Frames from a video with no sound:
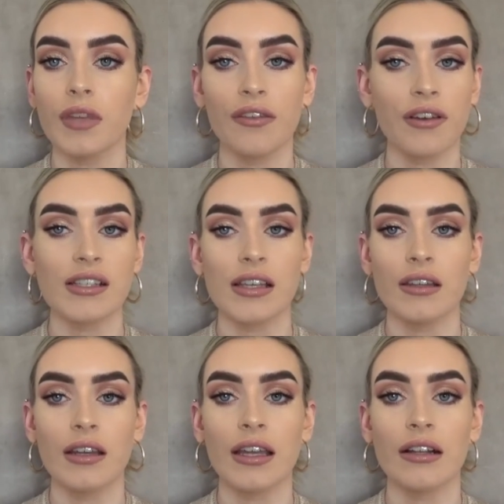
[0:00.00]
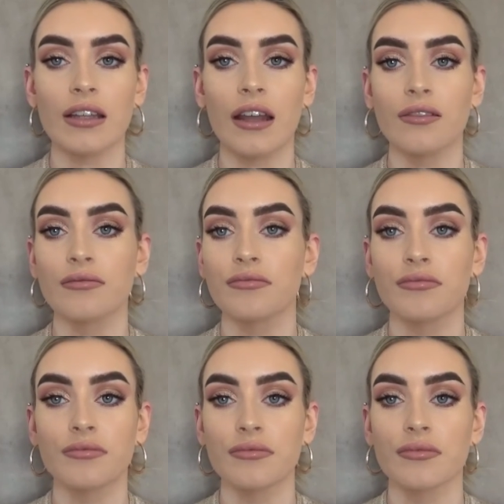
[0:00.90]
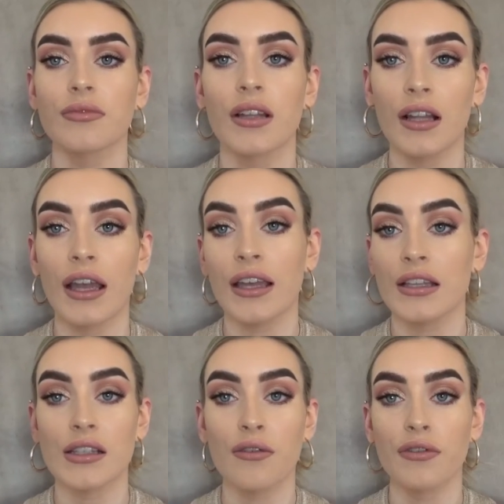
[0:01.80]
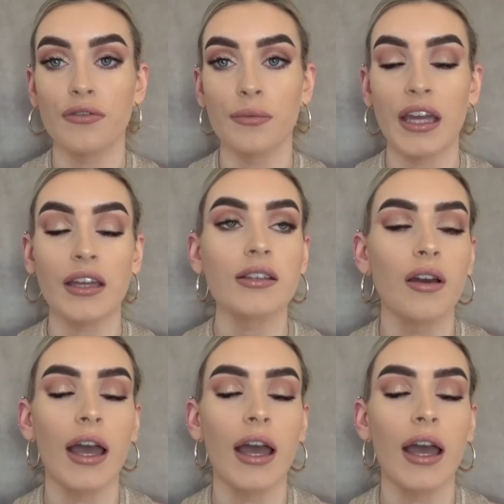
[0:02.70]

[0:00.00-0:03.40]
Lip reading: If I see the needle, then like it's over for me.